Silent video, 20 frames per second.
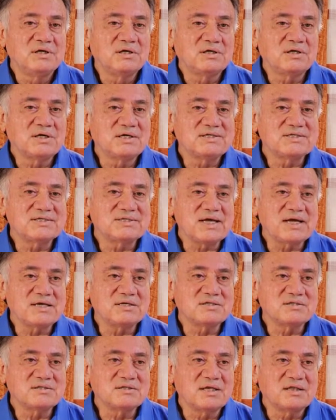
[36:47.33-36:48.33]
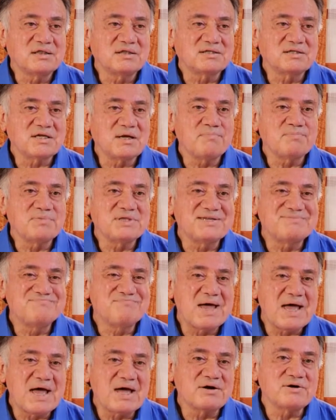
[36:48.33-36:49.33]
Can I sense that something
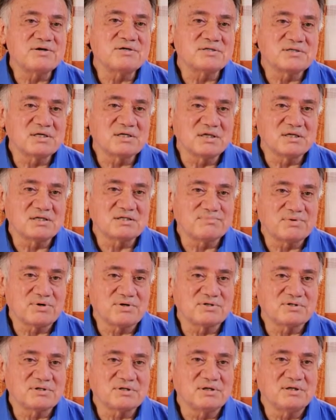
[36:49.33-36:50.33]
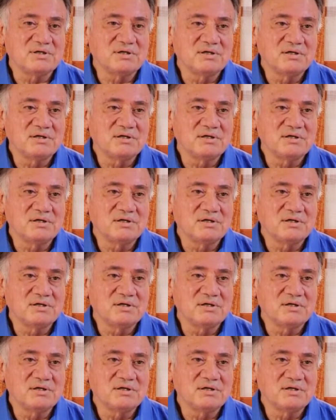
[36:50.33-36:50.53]
matters to this person?